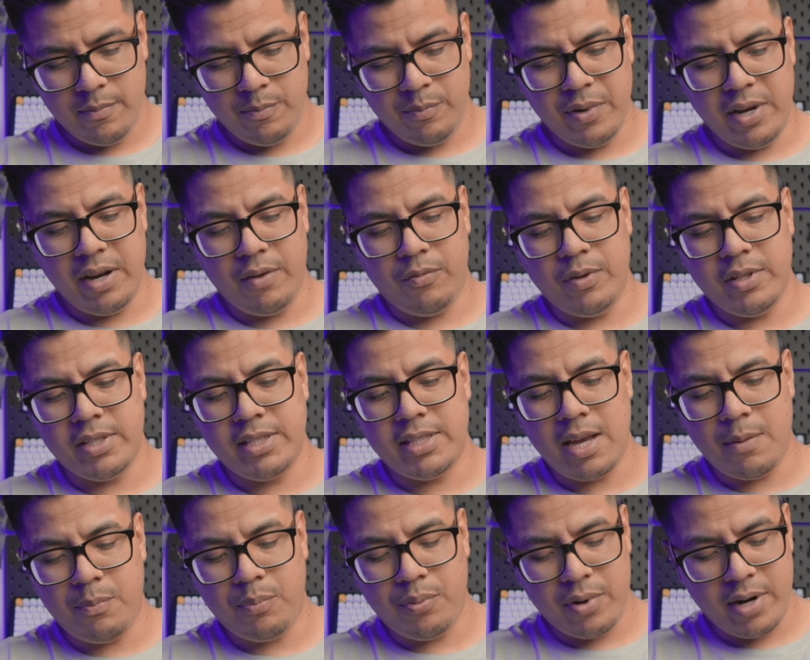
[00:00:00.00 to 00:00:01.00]
But if we
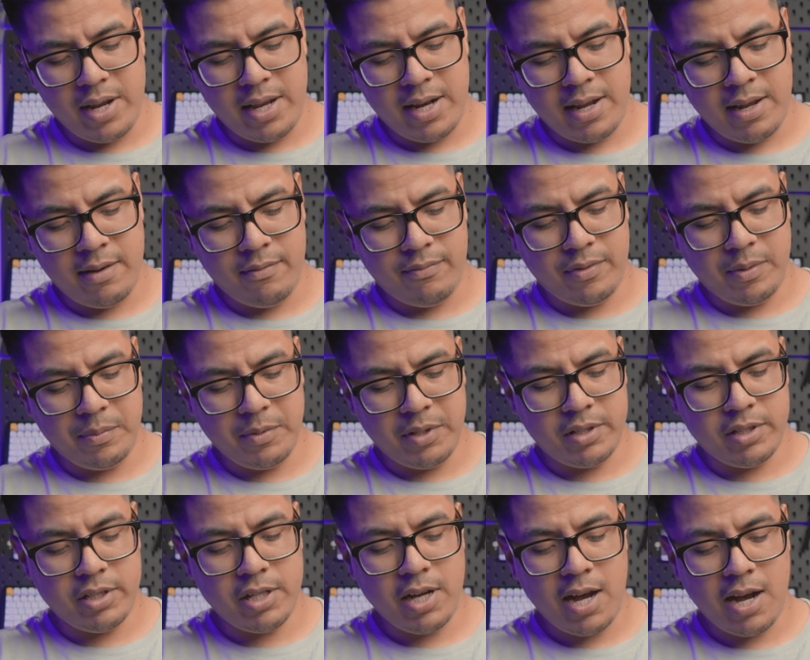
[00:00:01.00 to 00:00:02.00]
separate it from the
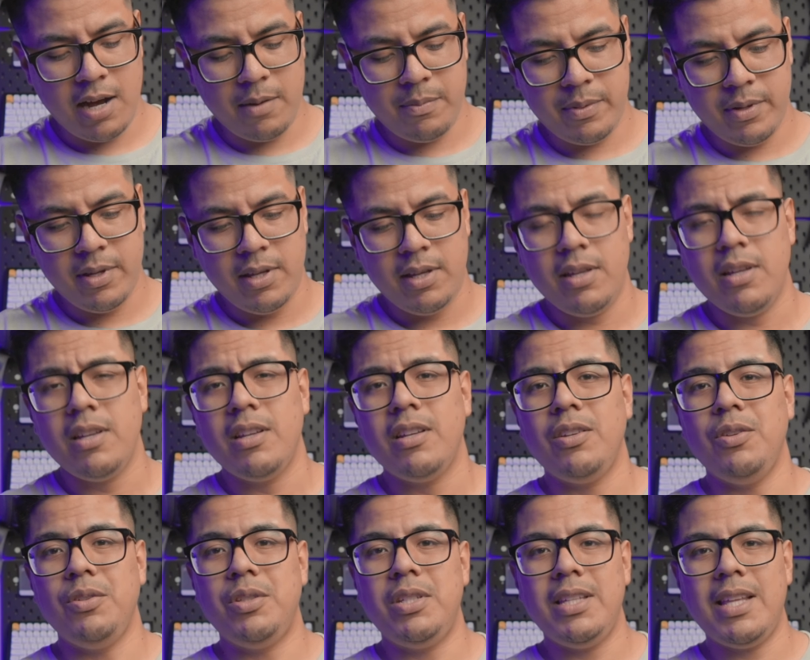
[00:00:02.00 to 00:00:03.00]
top,
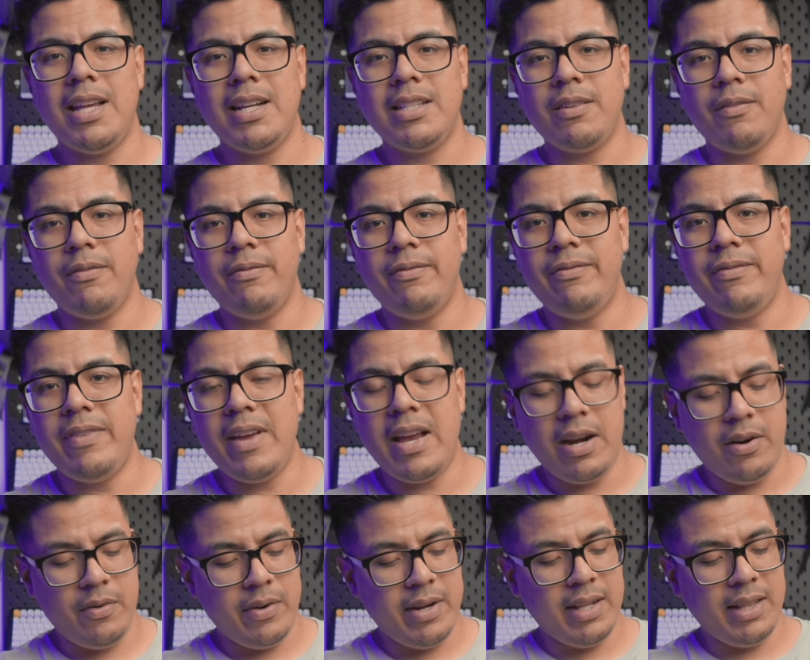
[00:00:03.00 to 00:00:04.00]
you see that it's a
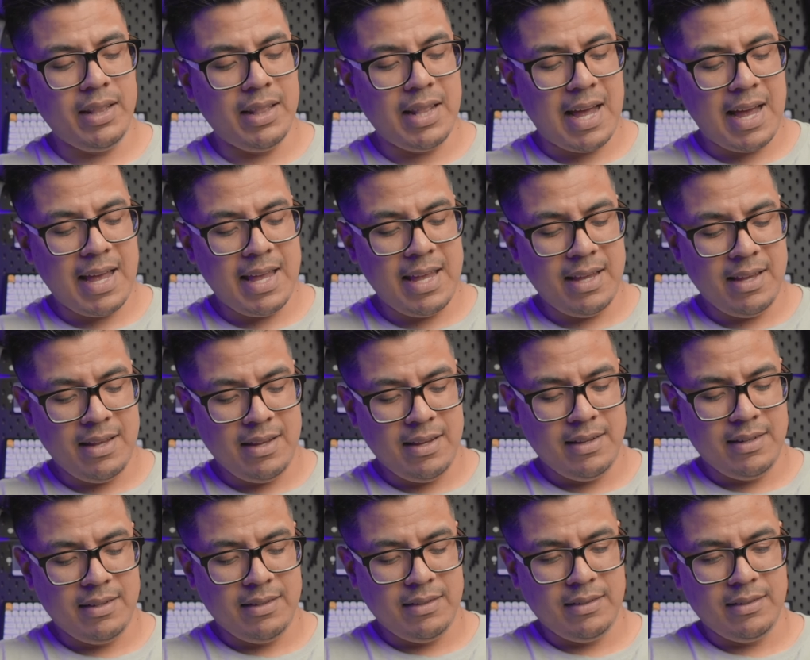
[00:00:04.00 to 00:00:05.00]
very light
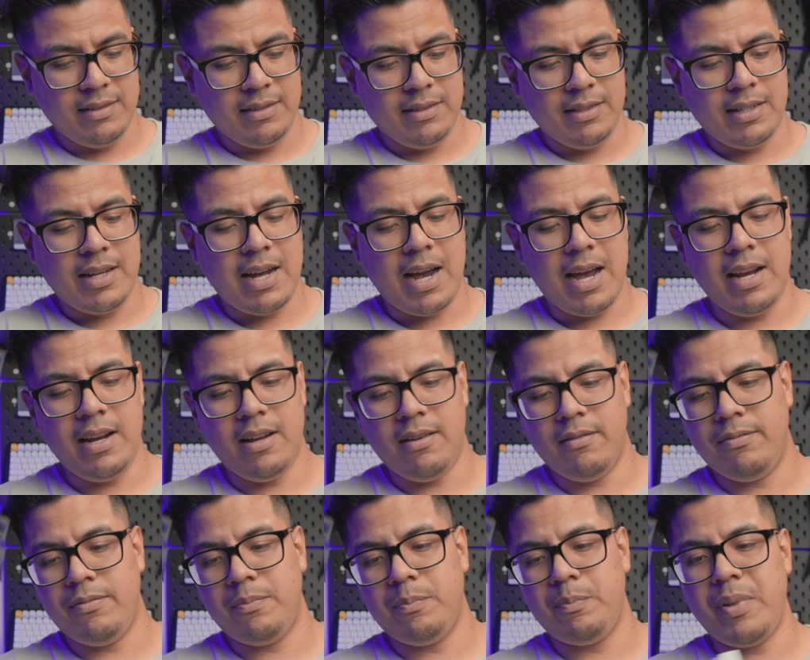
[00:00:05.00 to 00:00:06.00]
kind
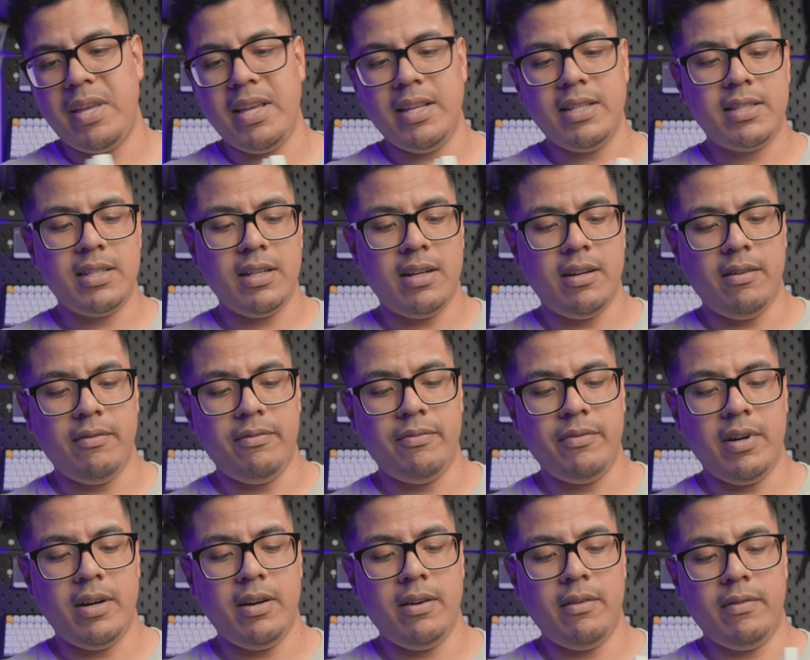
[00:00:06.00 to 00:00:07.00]
of piece of
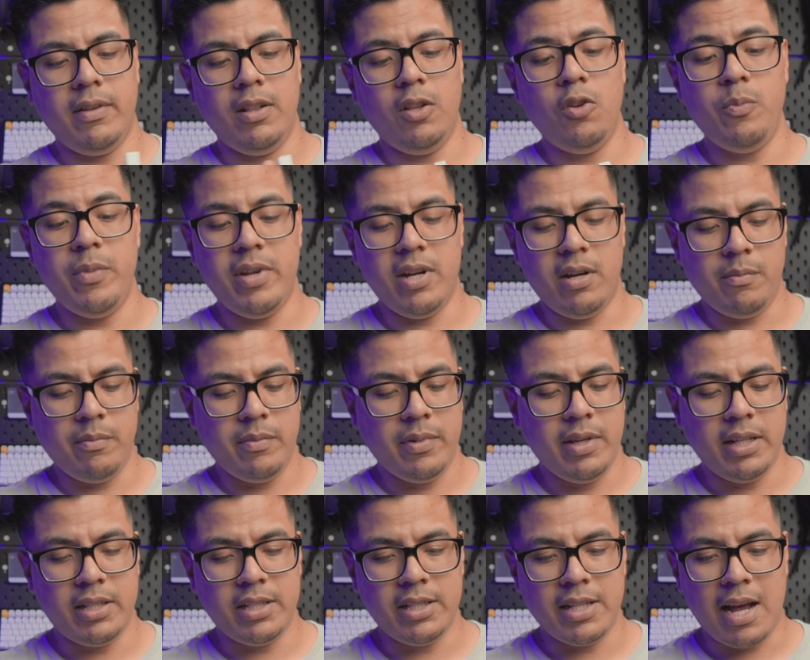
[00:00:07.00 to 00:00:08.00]
aluminum.
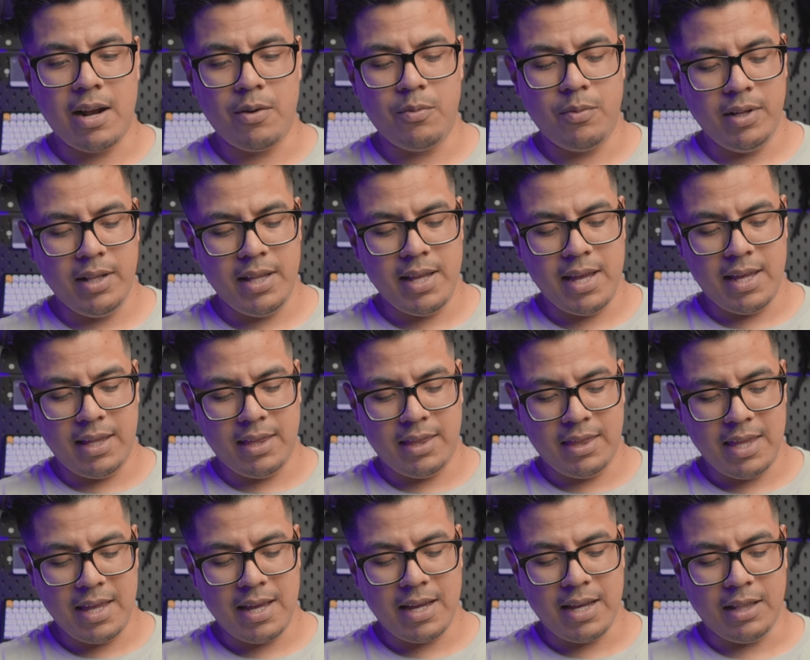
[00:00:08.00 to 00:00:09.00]
It's not really a
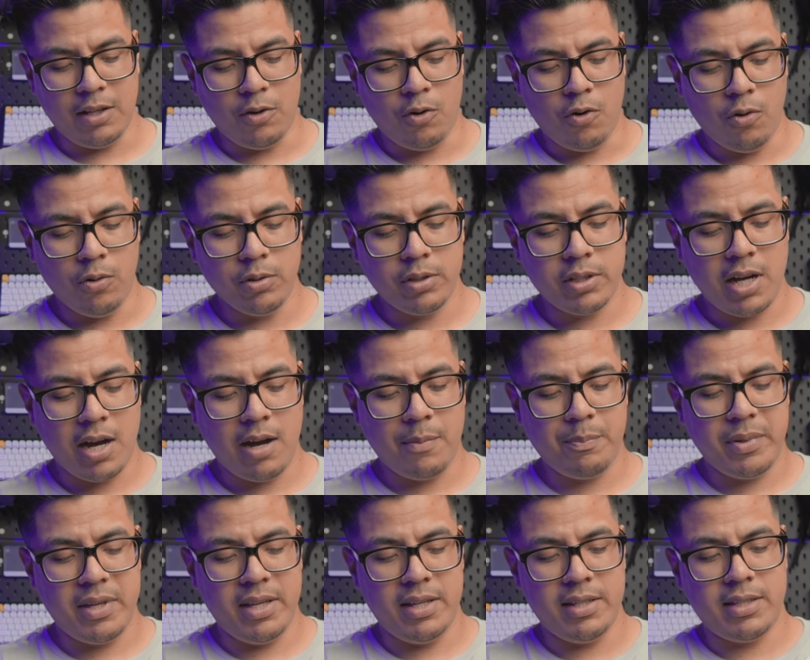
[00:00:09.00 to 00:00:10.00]
thick, and the whole
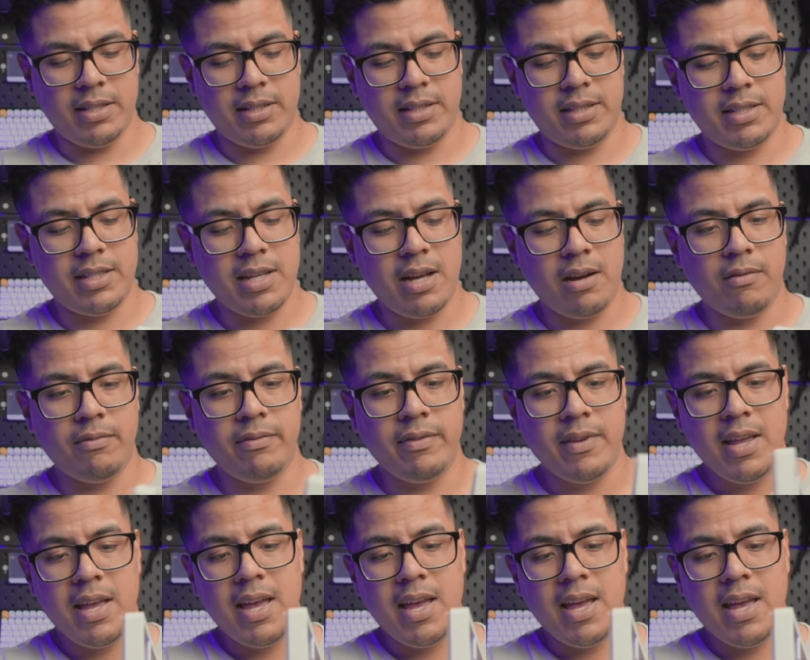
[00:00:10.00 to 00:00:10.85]
top piece itself